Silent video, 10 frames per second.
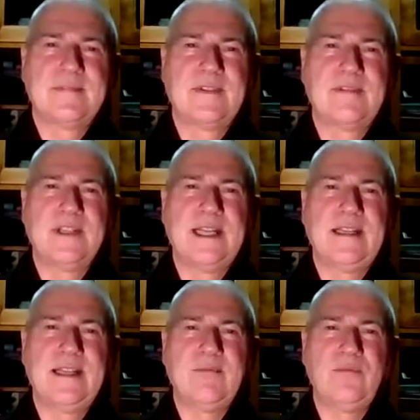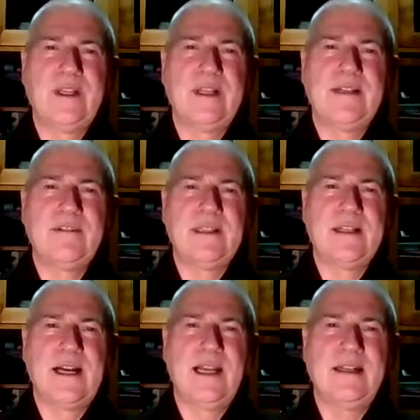filling them with the loving
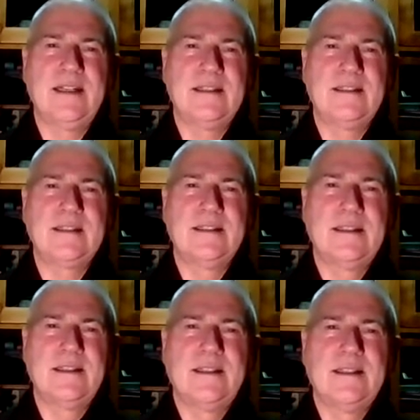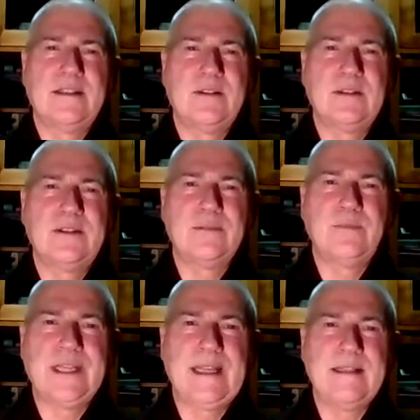kindness and also
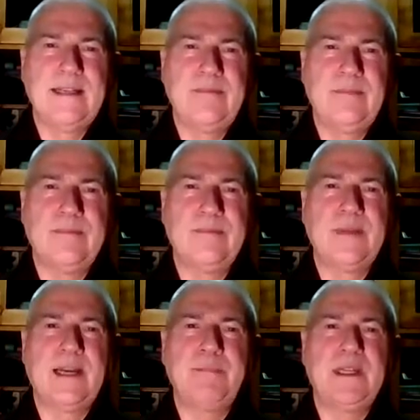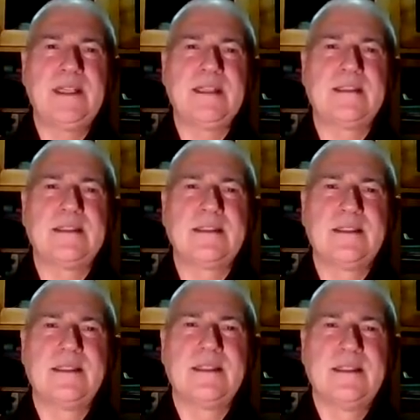bringing them happiness,
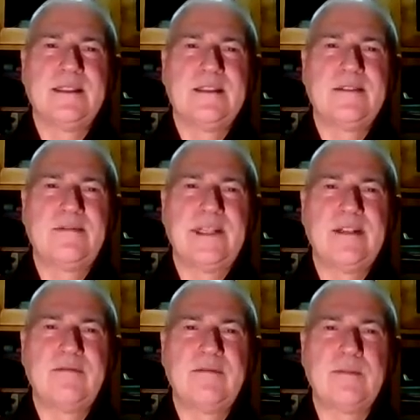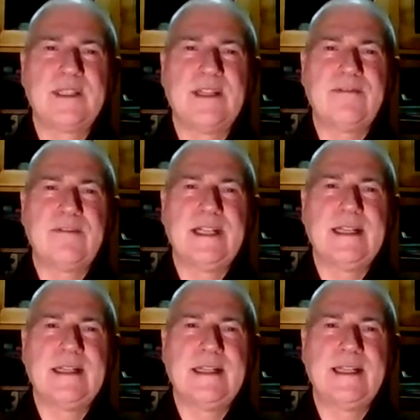freedom from
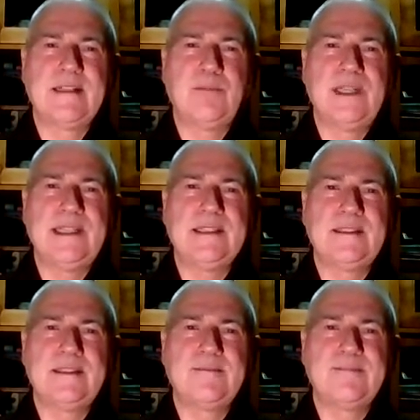suffering, and peace.